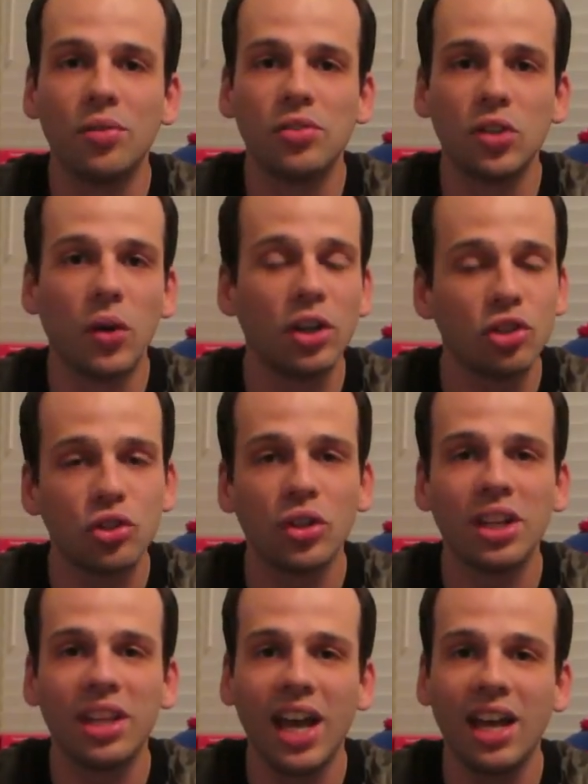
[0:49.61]
so I'll show
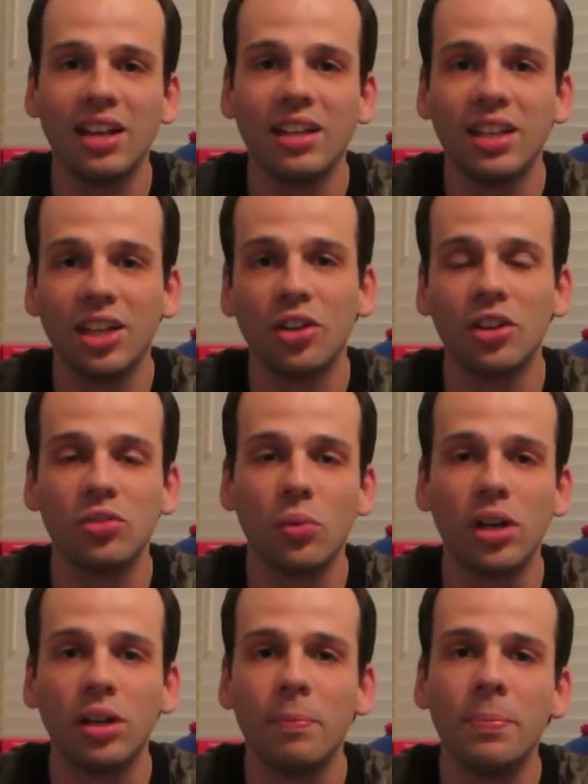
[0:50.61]
you that here as
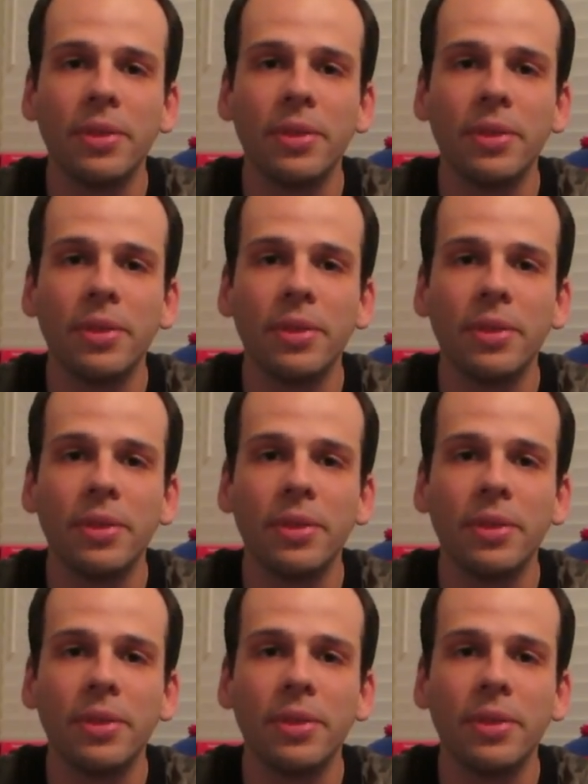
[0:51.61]
well.